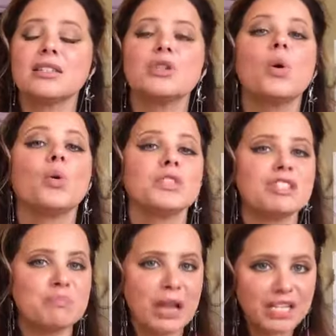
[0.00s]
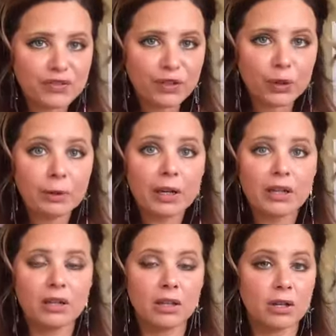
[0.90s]
and to hold space
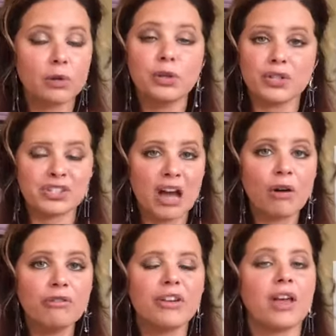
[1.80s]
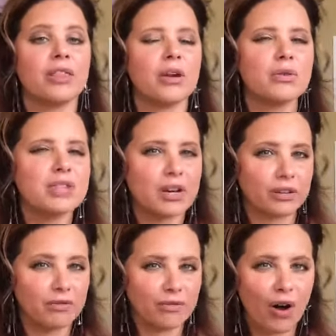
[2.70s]
for yourself and
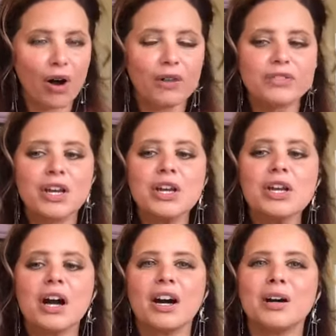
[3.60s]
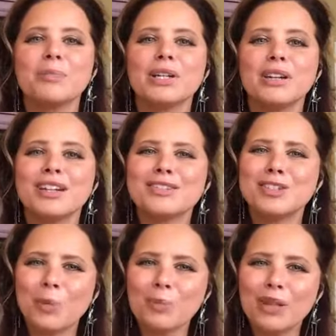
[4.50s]
those that are involved,
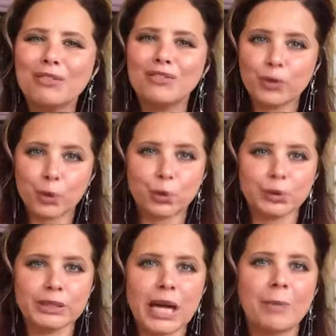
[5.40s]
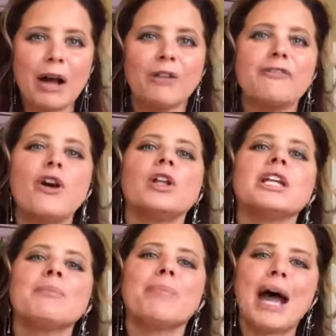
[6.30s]
but don't be fooled about
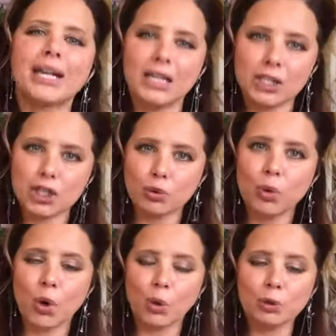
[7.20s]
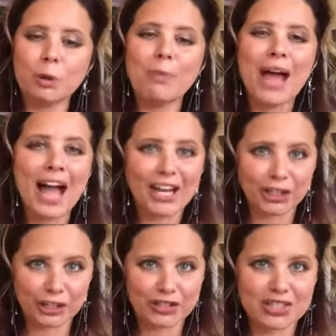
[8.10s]
falling back into old
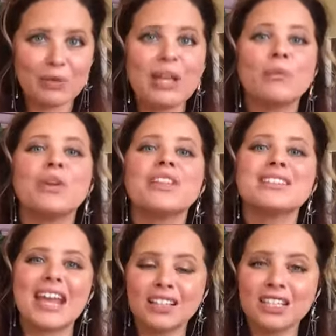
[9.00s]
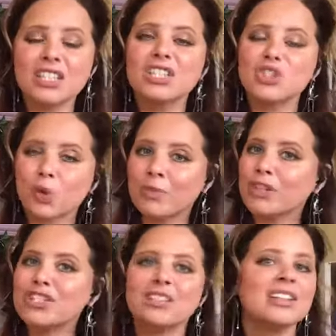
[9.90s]
patterns. With the tail end of the
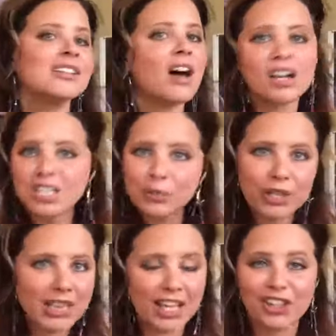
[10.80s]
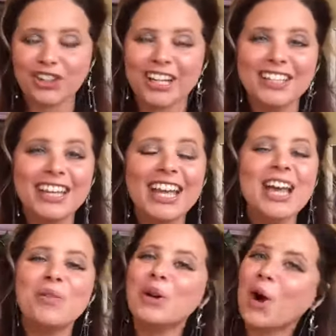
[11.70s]
storm, there's still a lot of debris
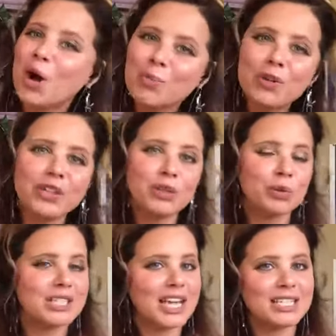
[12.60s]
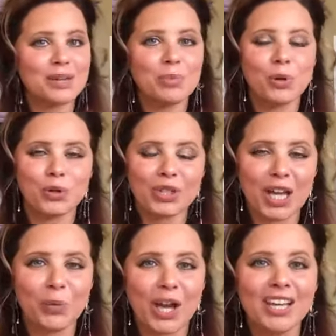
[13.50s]
lingering. We are moving through a 1010
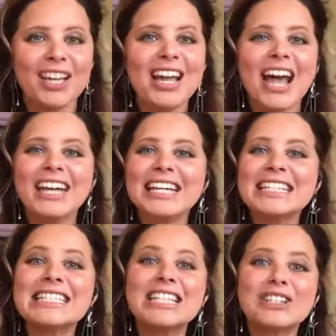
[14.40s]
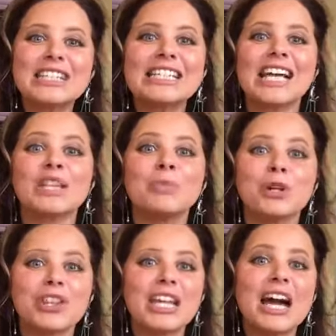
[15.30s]
portal gateway, and it is literally
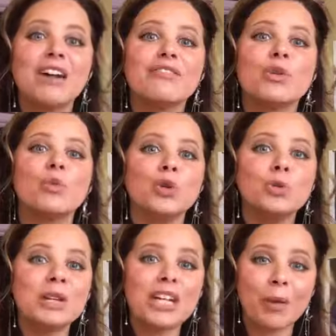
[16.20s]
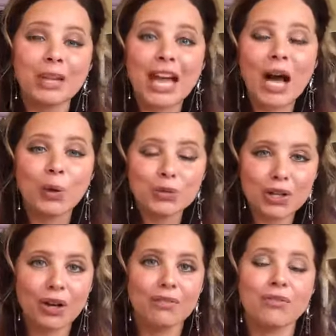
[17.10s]
like the birthing of the womb and coming
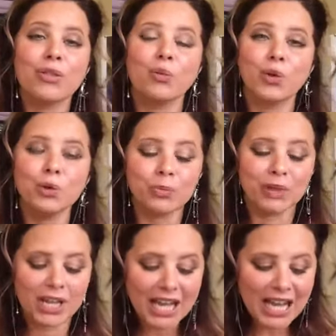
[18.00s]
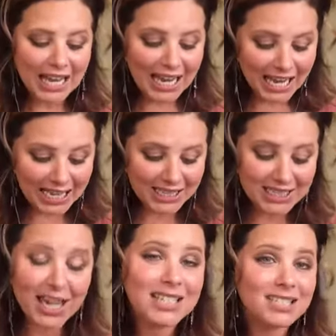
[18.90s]
out of the womb.
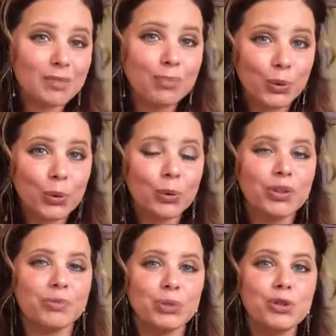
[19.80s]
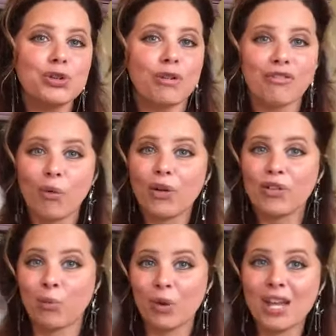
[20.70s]
And I did pull the mudra
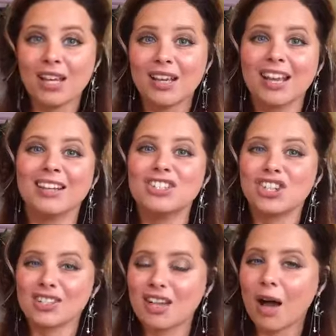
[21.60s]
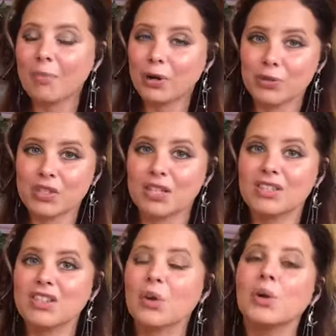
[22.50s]
for the week. It just got
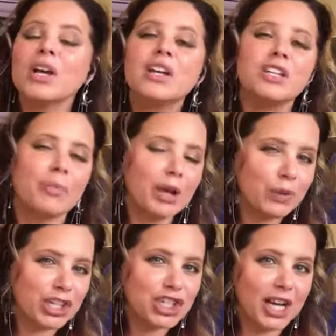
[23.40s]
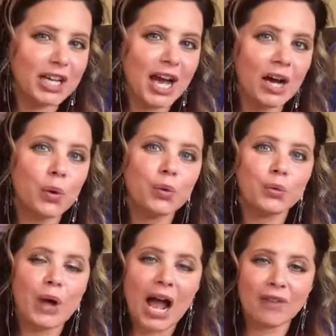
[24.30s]
posted, so you might want to check it
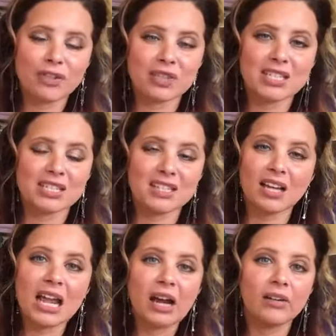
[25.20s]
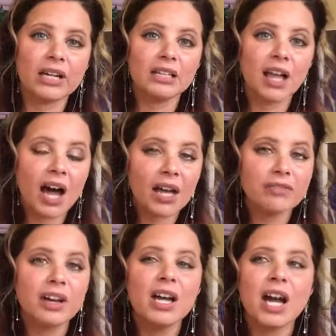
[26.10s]
out after this is done airing
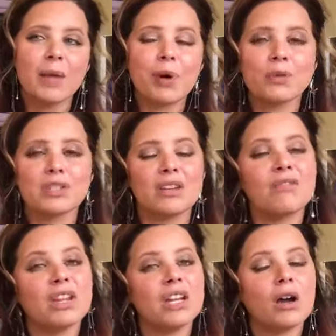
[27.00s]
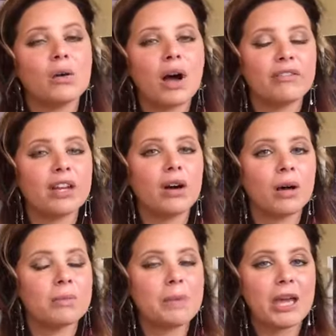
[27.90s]
live. I posted a video
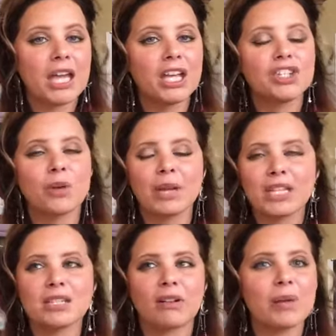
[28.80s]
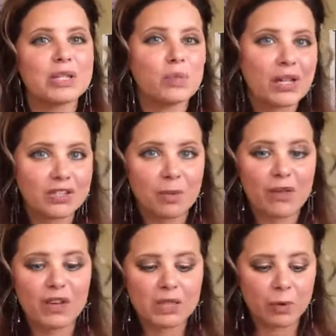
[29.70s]
of it on my page, on my Instagram, as
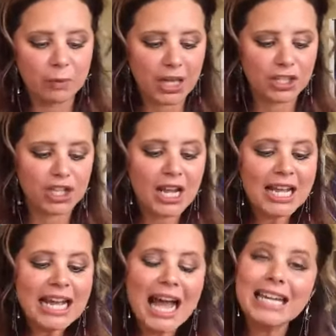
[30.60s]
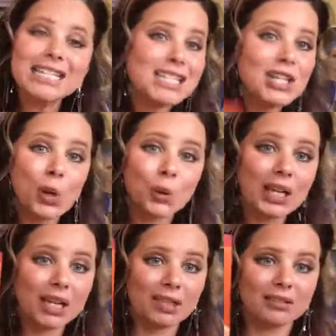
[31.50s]
well as on my Facebook page, and it's the
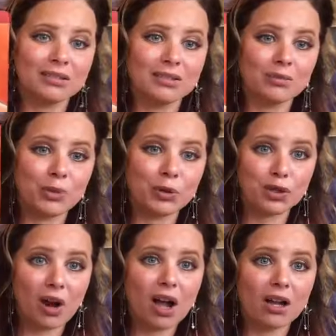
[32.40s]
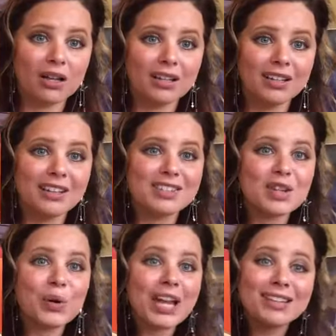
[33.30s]
Yoni mudra.
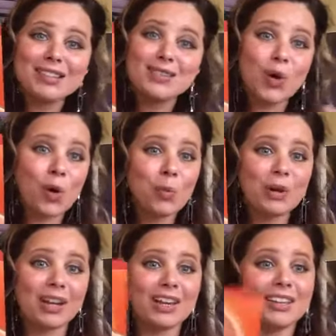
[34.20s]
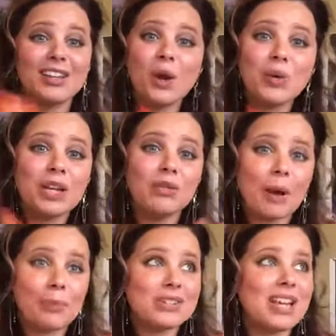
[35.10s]
So, and it says opening, and the
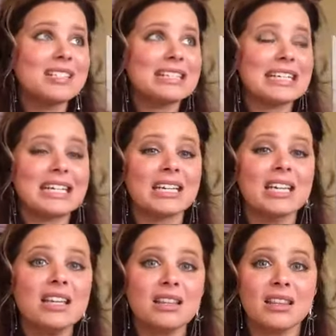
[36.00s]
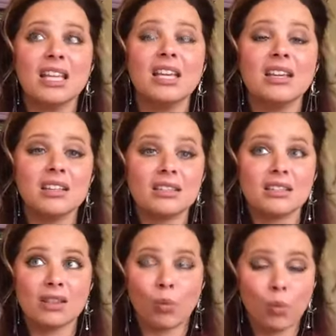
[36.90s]
Yoni representing the